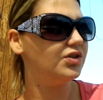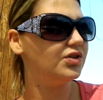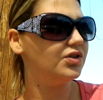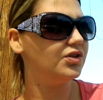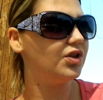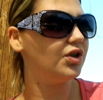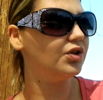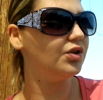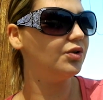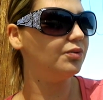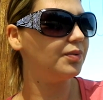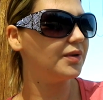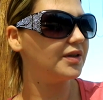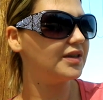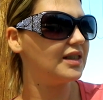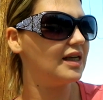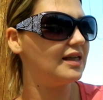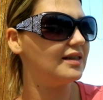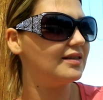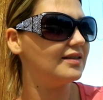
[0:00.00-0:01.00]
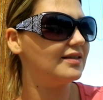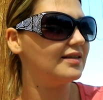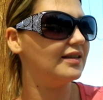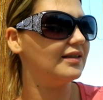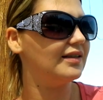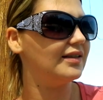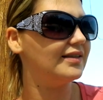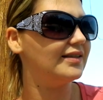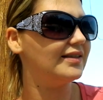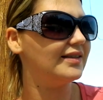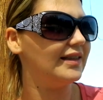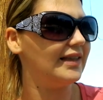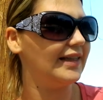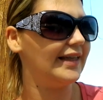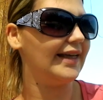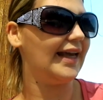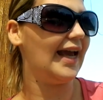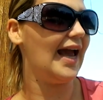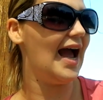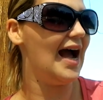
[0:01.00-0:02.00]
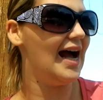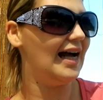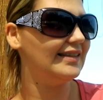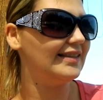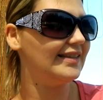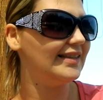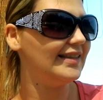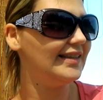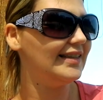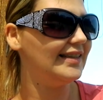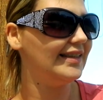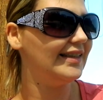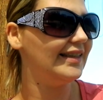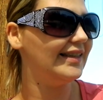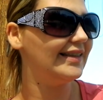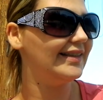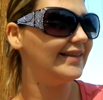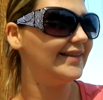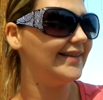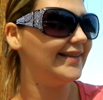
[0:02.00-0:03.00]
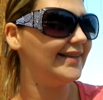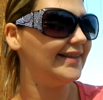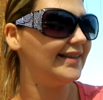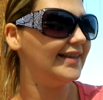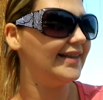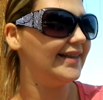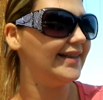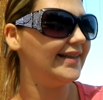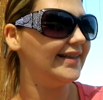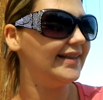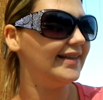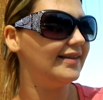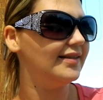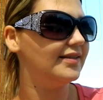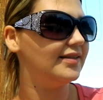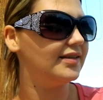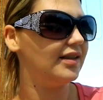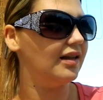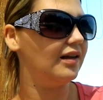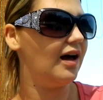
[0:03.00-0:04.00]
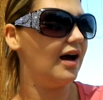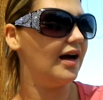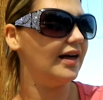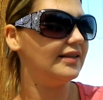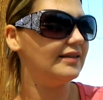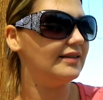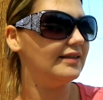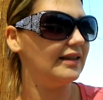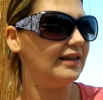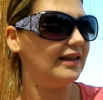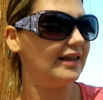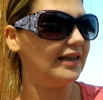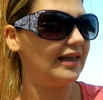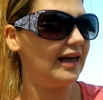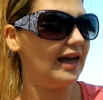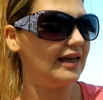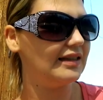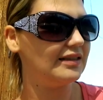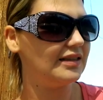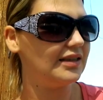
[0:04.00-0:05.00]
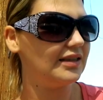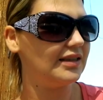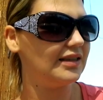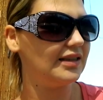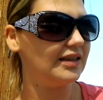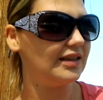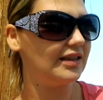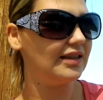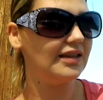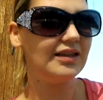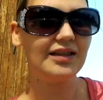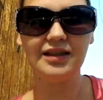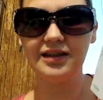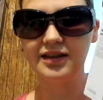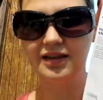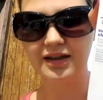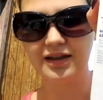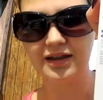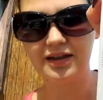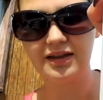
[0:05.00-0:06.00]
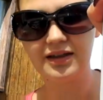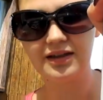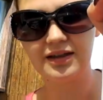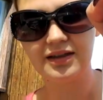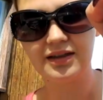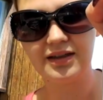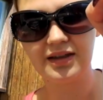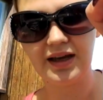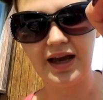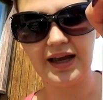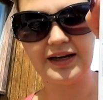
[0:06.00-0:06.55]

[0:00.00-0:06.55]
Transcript: 2% salicylic acid. Salicylic acid, I think. I